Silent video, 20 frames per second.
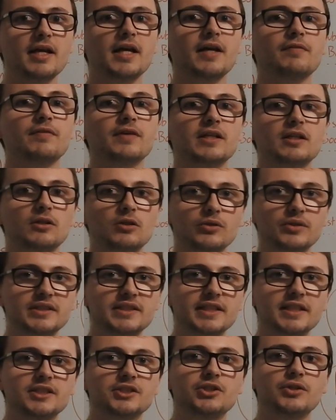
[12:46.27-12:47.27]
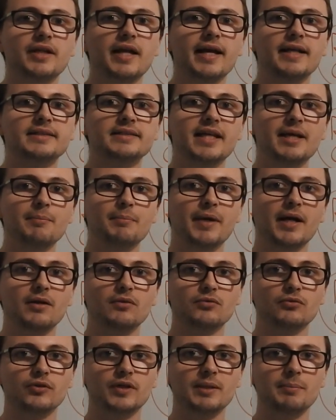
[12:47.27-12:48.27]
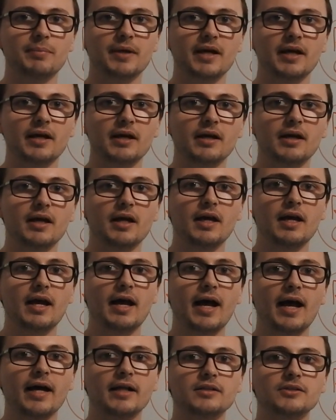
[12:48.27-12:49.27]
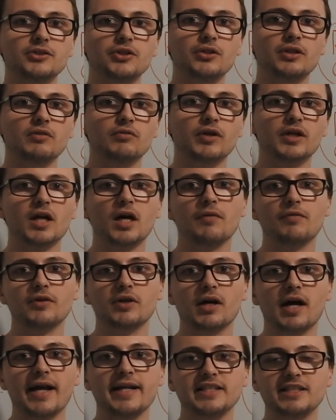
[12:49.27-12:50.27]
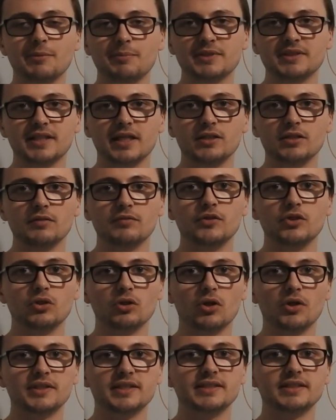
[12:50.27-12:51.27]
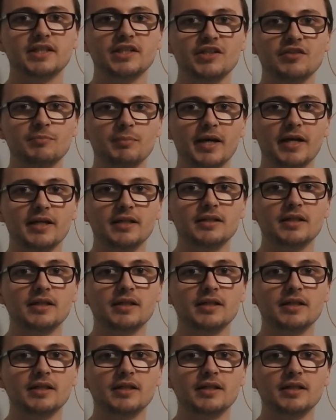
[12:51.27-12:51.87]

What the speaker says: If it loses, you get a £10 free bet and you can recover 80% of your losses that you've made.